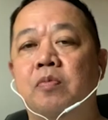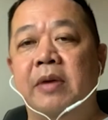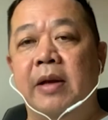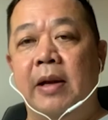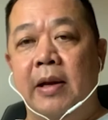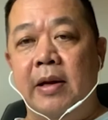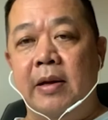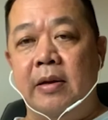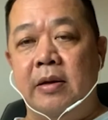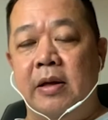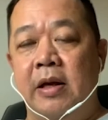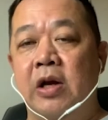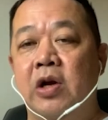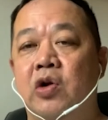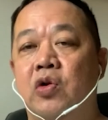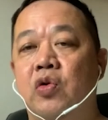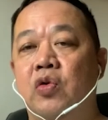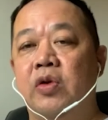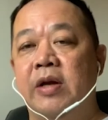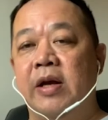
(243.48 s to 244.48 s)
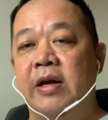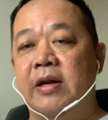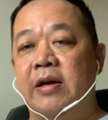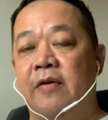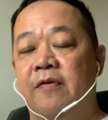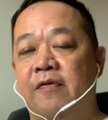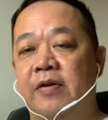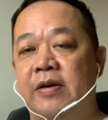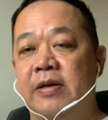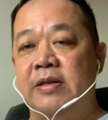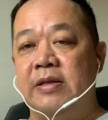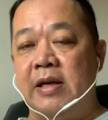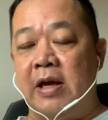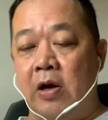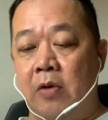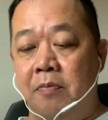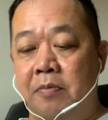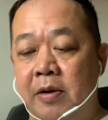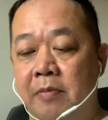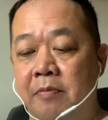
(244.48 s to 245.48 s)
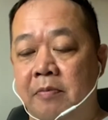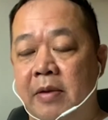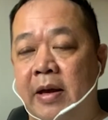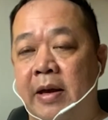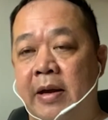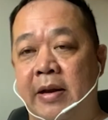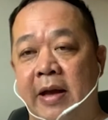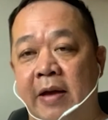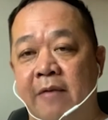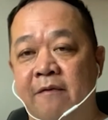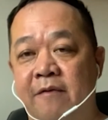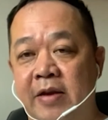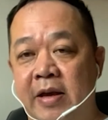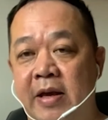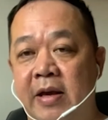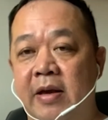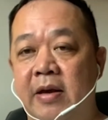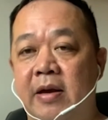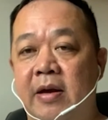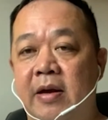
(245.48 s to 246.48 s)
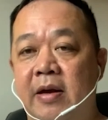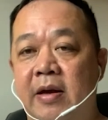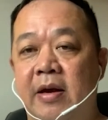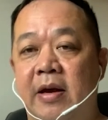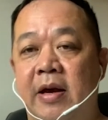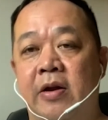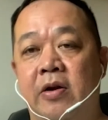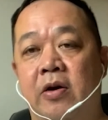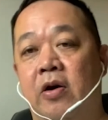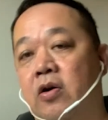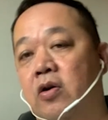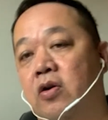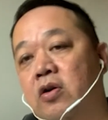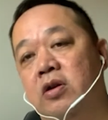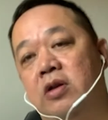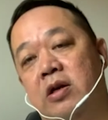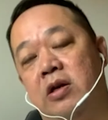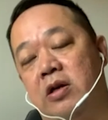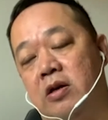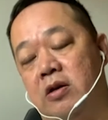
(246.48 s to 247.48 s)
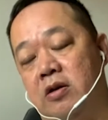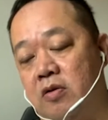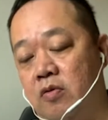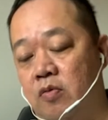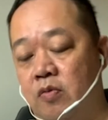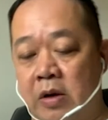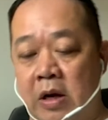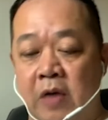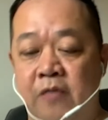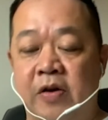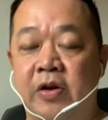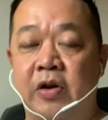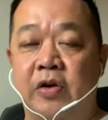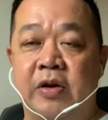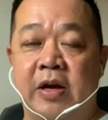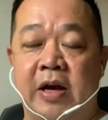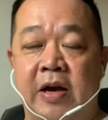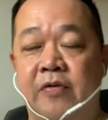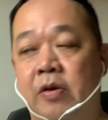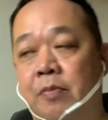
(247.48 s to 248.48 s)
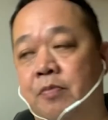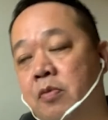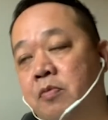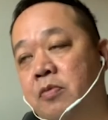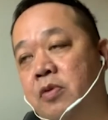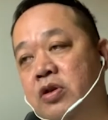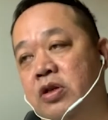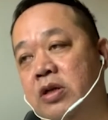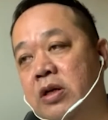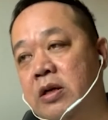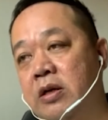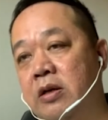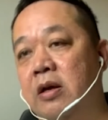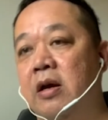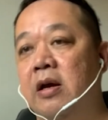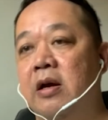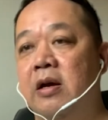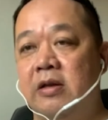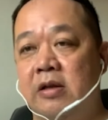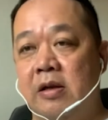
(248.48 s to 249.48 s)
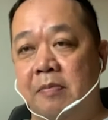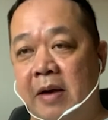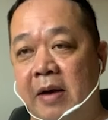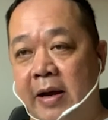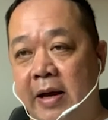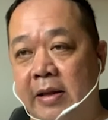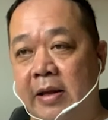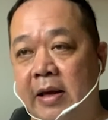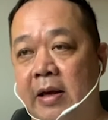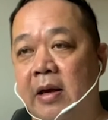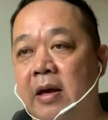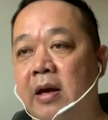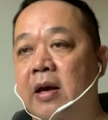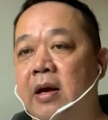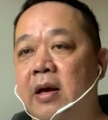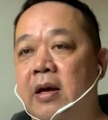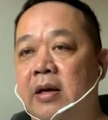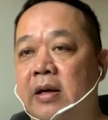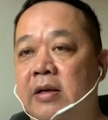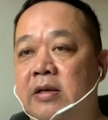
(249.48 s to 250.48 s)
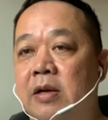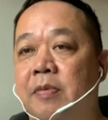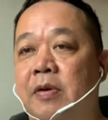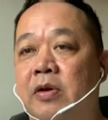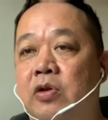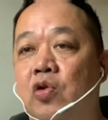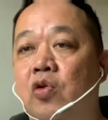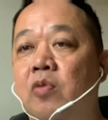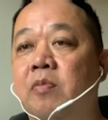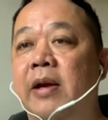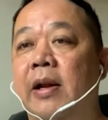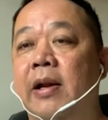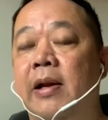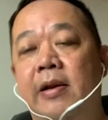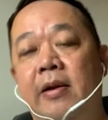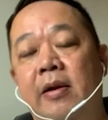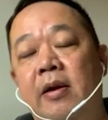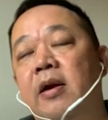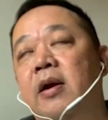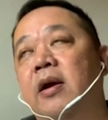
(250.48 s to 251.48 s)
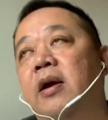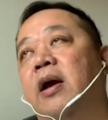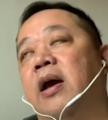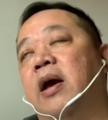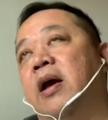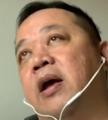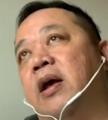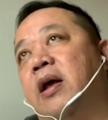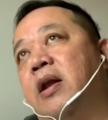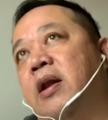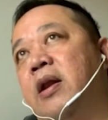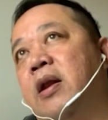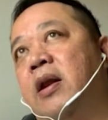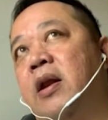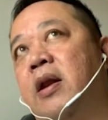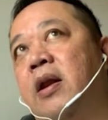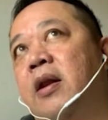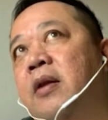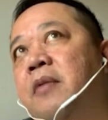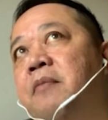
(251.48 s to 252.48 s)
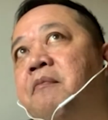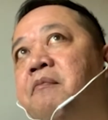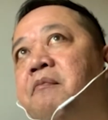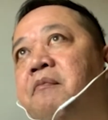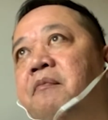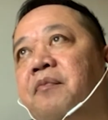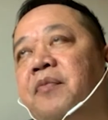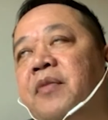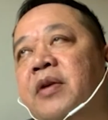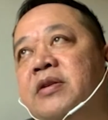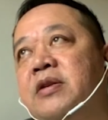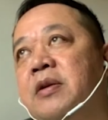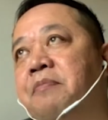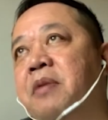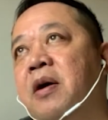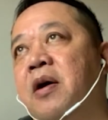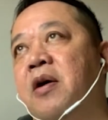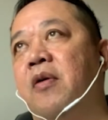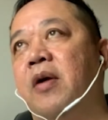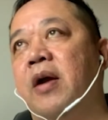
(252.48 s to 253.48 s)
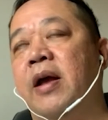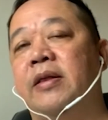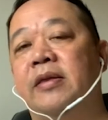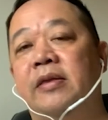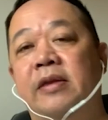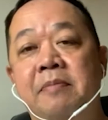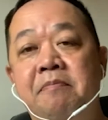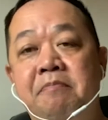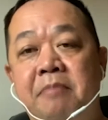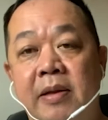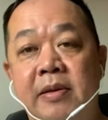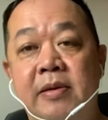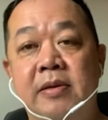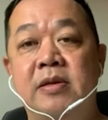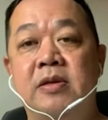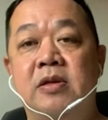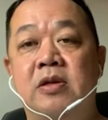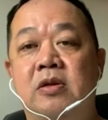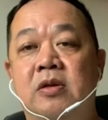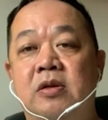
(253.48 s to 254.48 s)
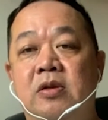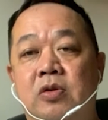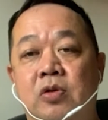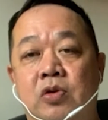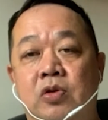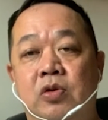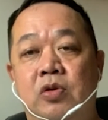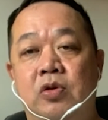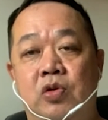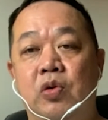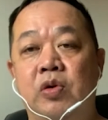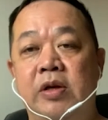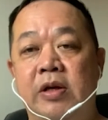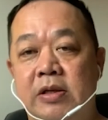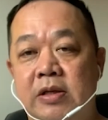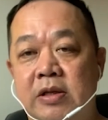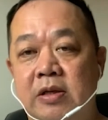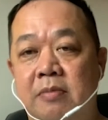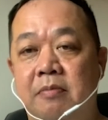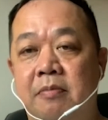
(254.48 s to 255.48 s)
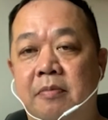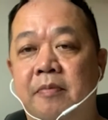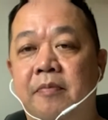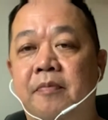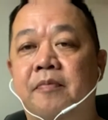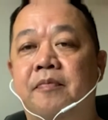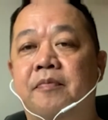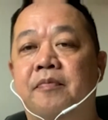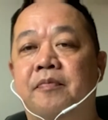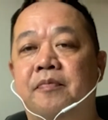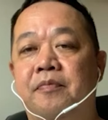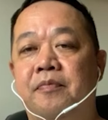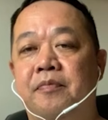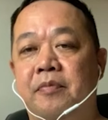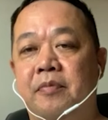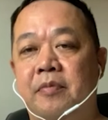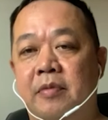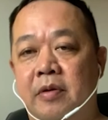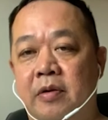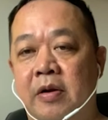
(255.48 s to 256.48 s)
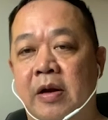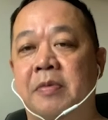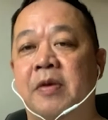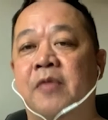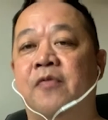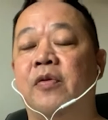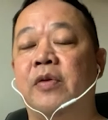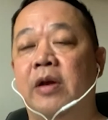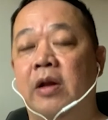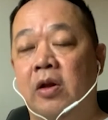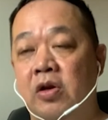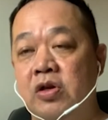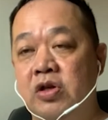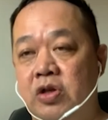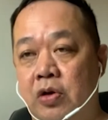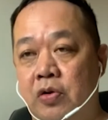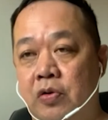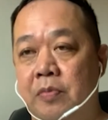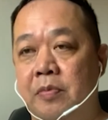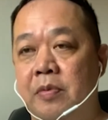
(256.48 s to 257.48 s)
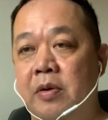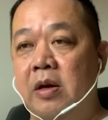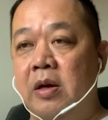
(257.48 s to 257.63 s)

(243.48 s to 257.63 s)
million, including their first album and MV and all the whatever that you have, the promotion, the marketing. It's about $2 million, and it's about 18 months to 2 years, right, before we launch the group.